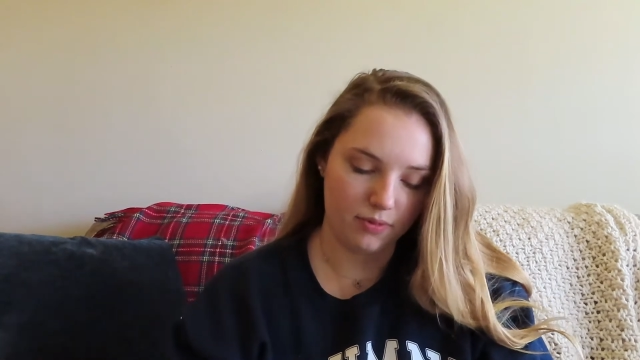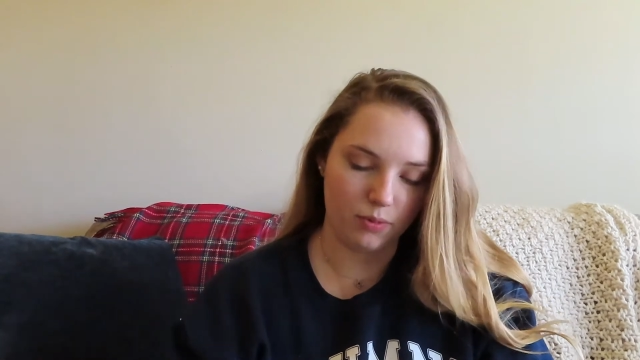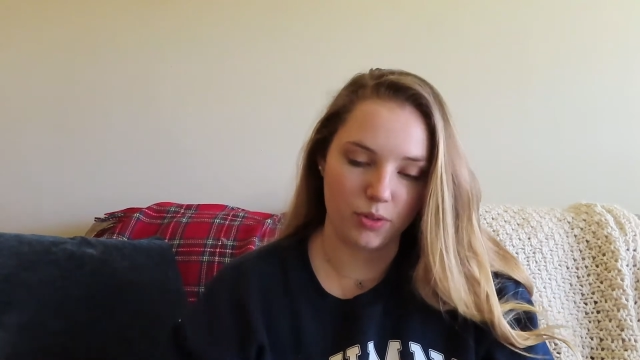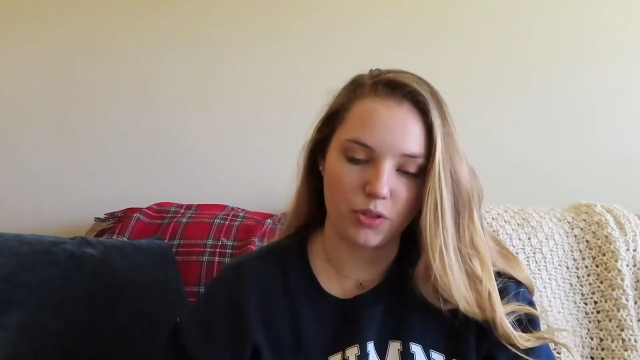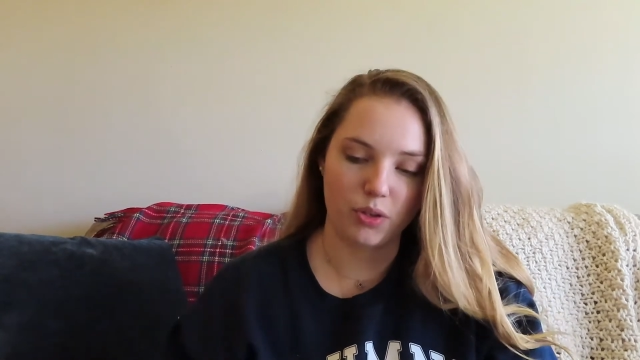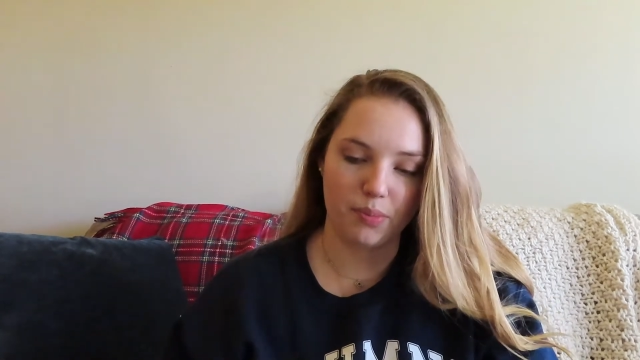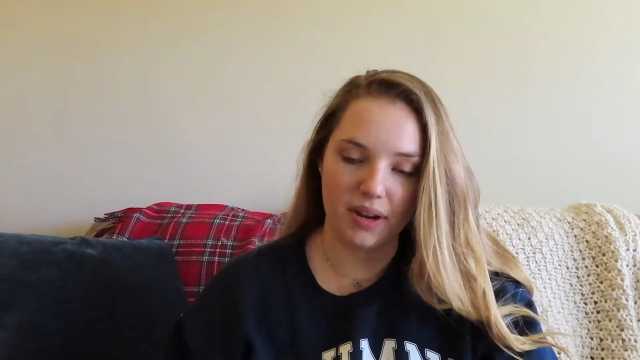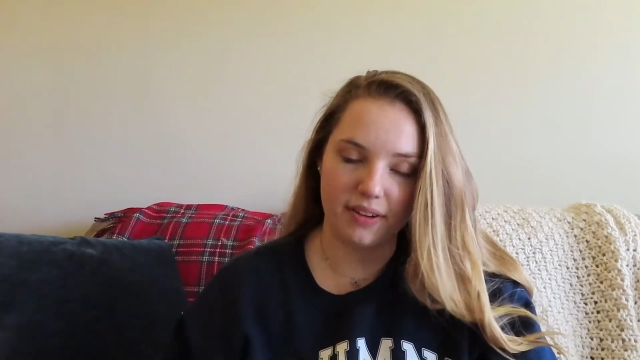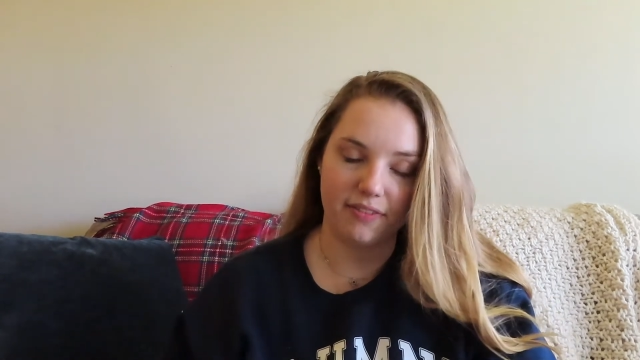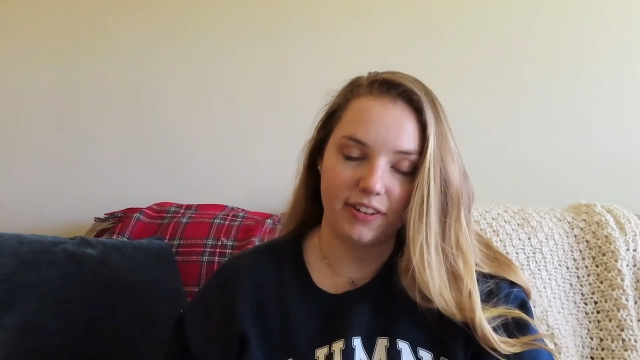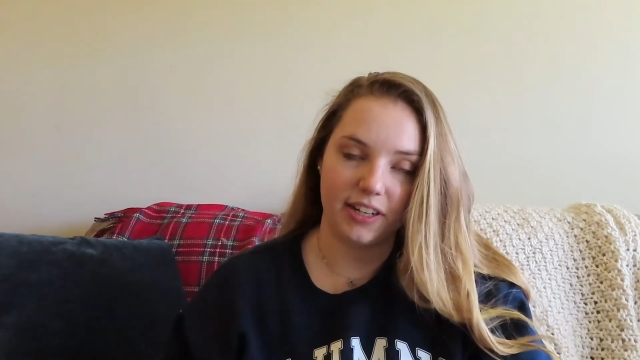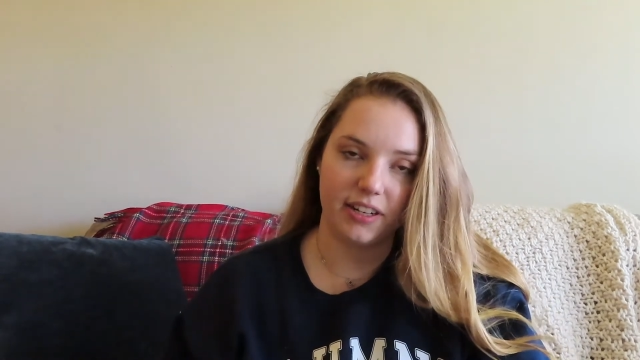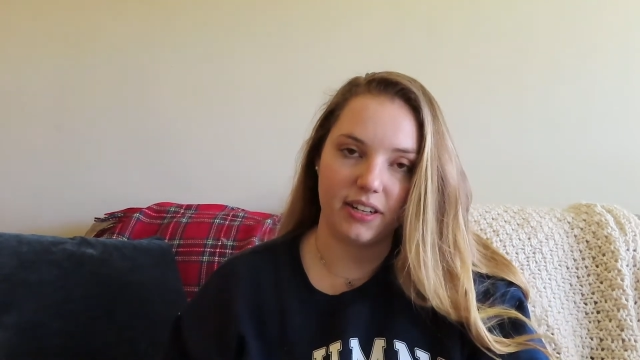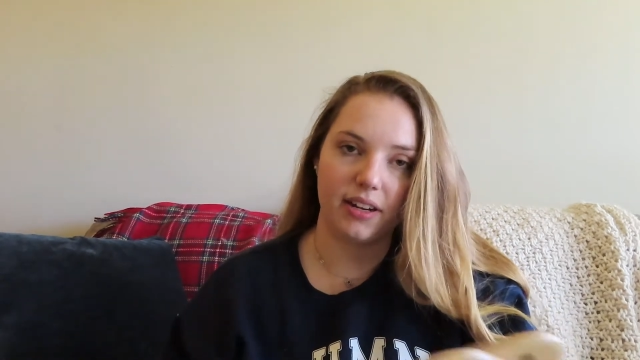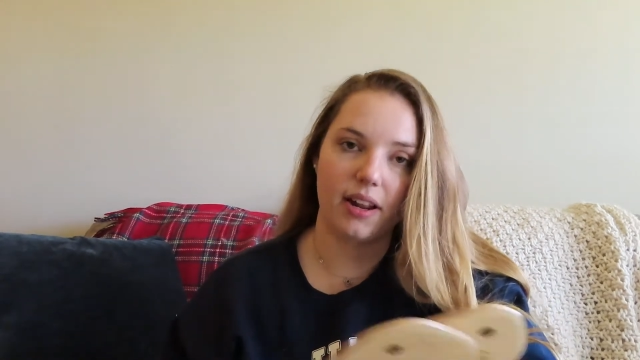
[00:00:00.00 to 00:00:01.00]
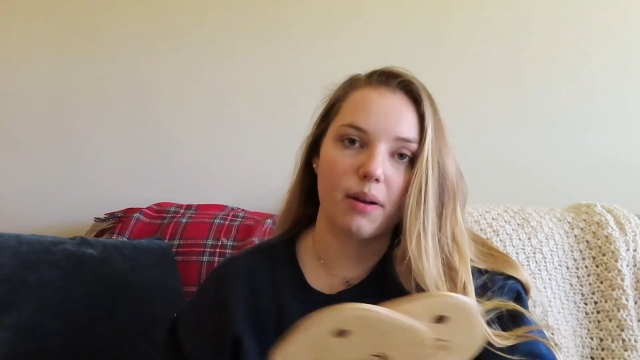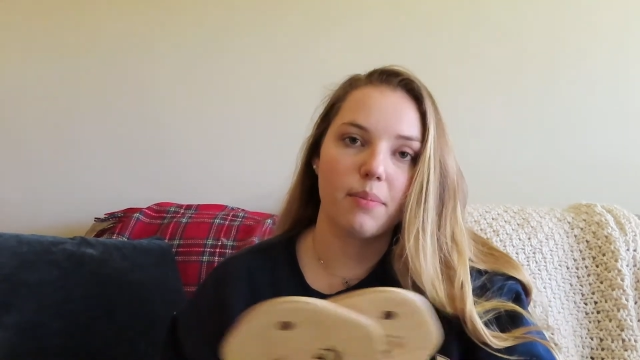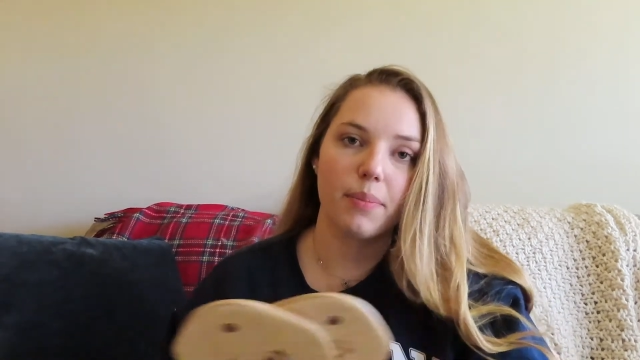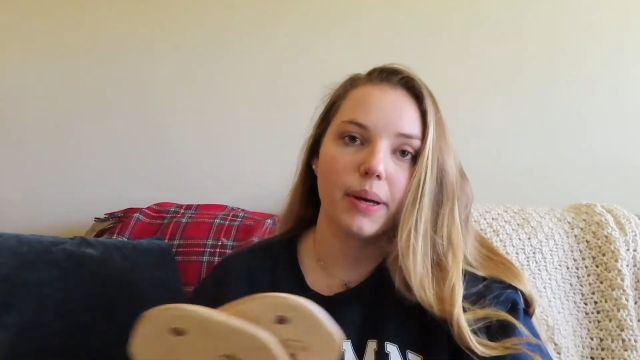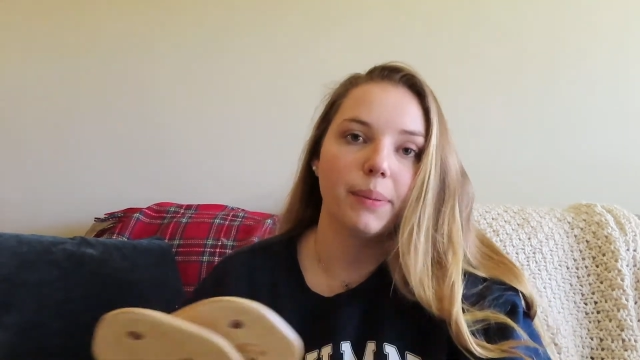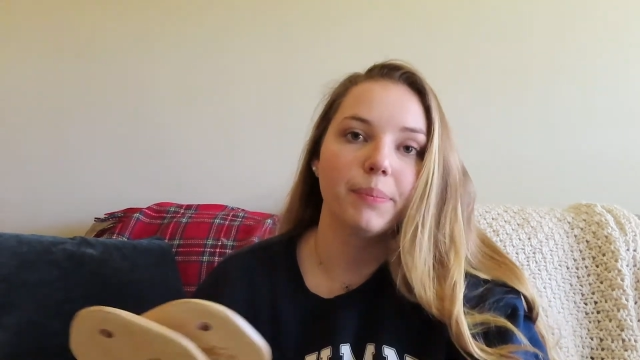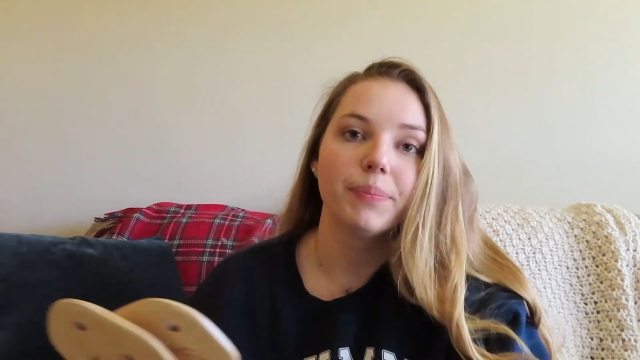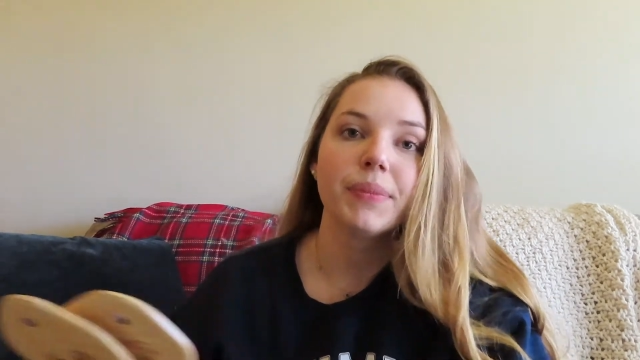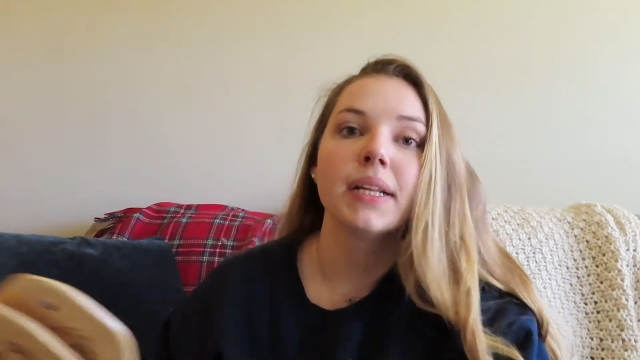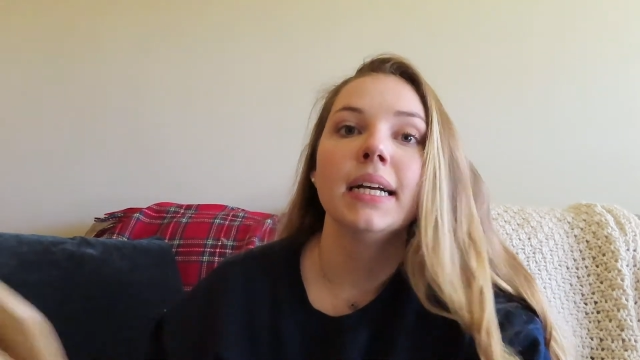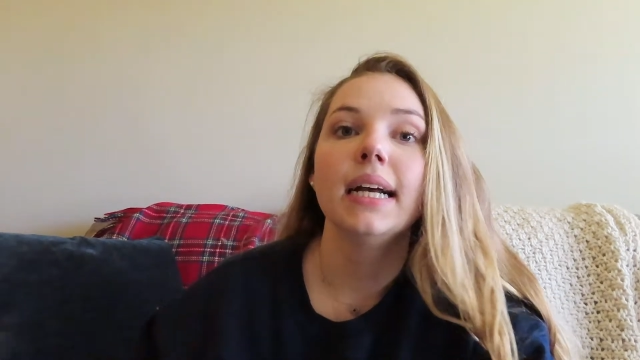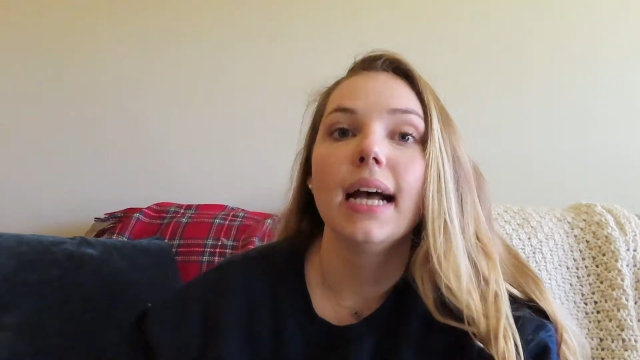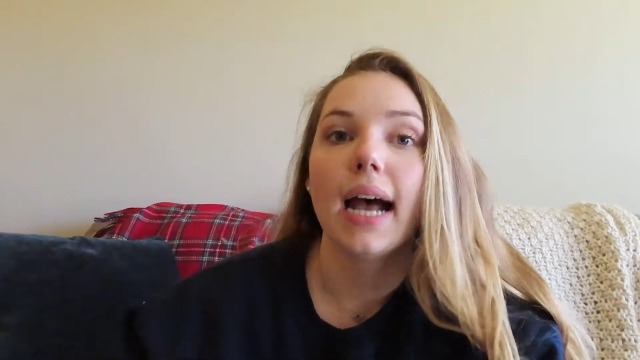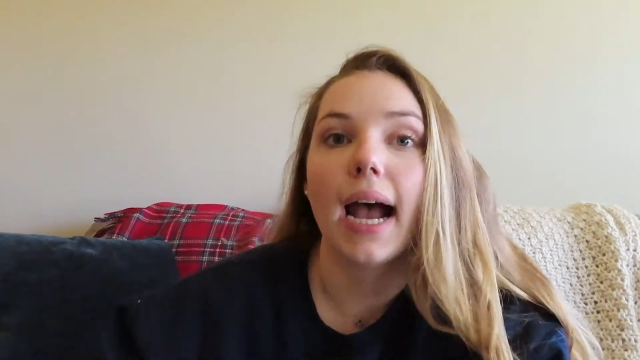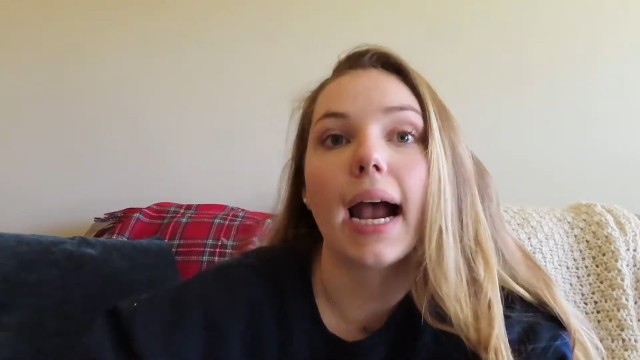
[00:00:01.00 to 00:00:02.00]
Well, she might have figured it out, but
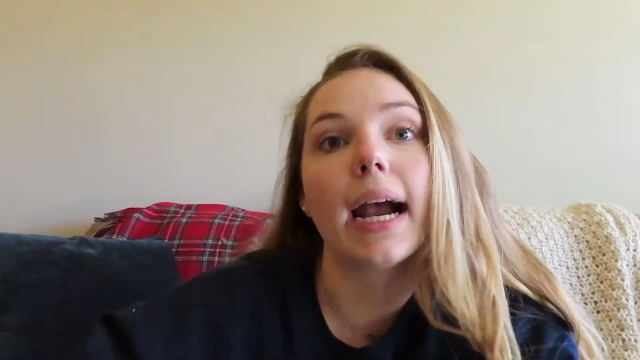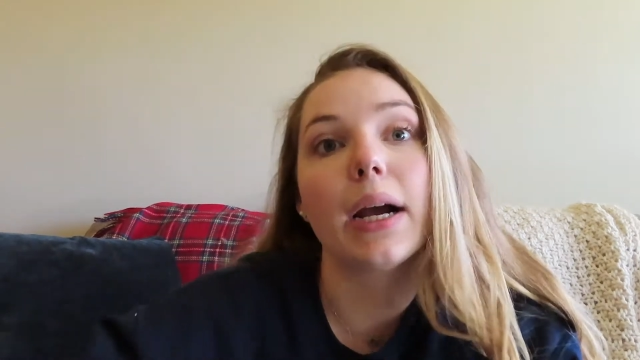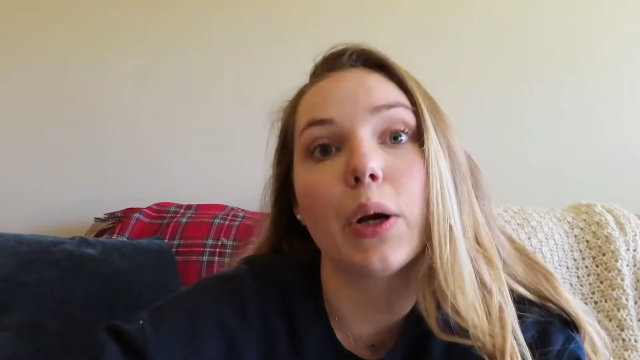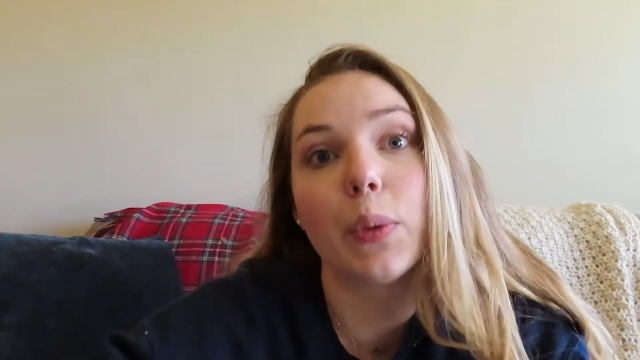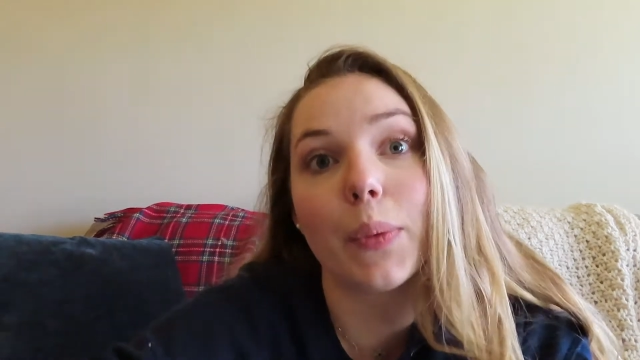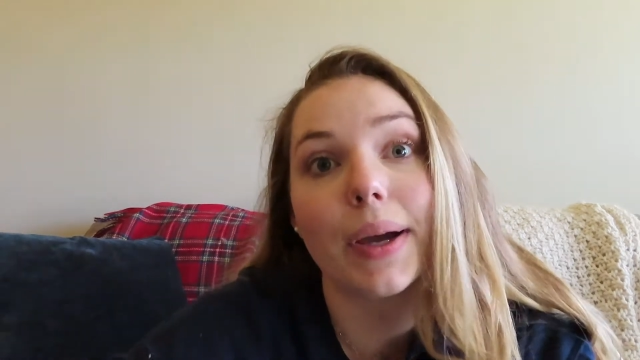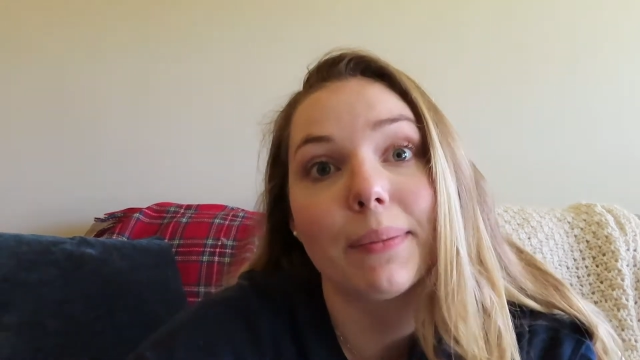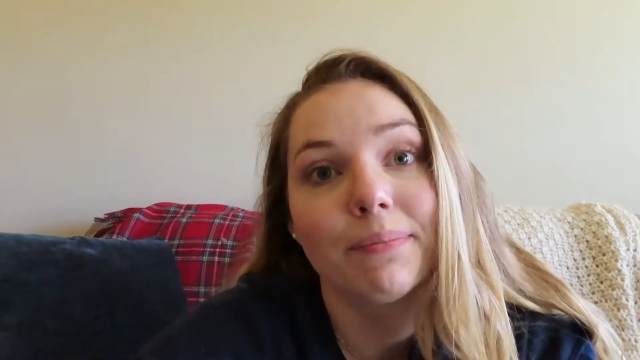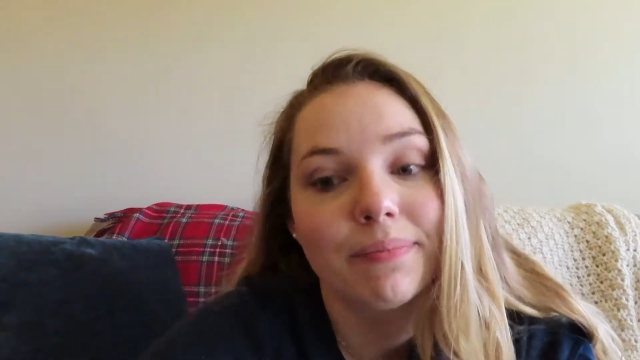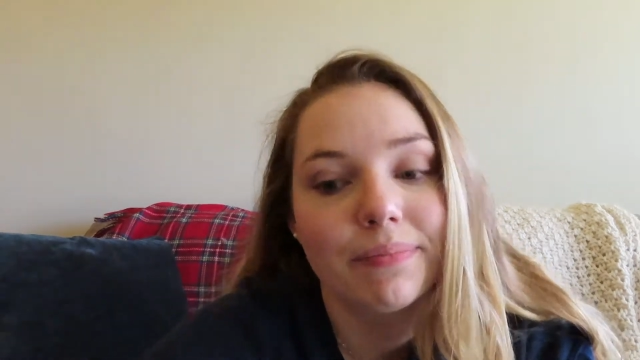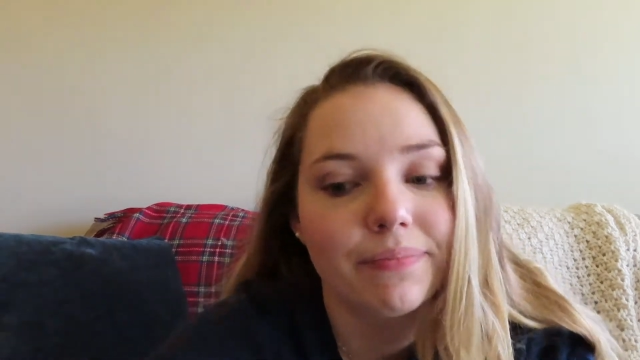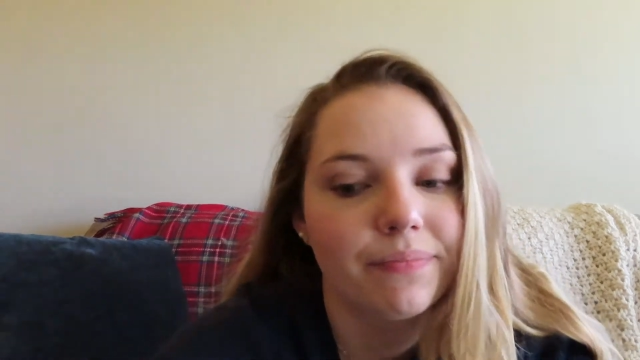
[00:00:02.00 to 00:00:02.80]
oh well.